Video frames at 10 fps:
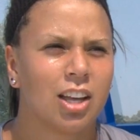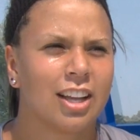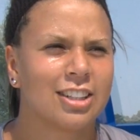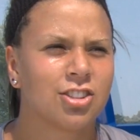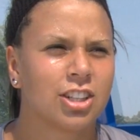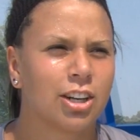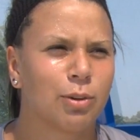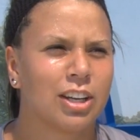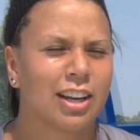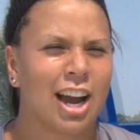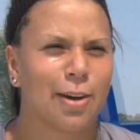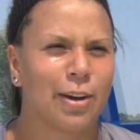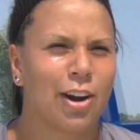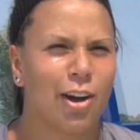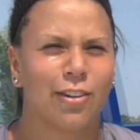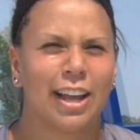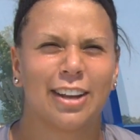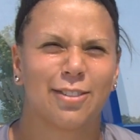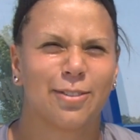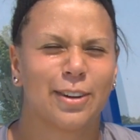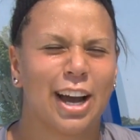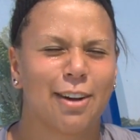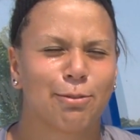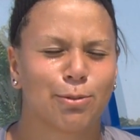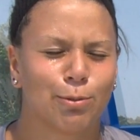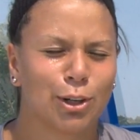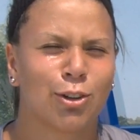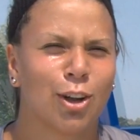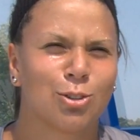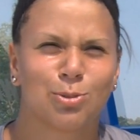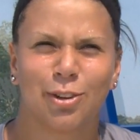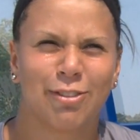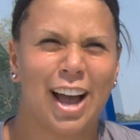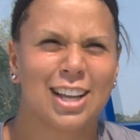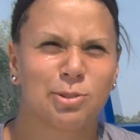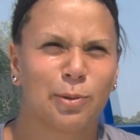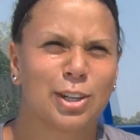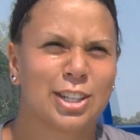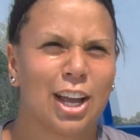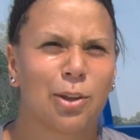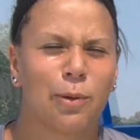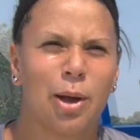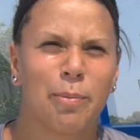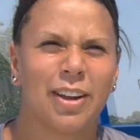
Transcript: last year, it kind of went all like we got real close real fast and we worked together well,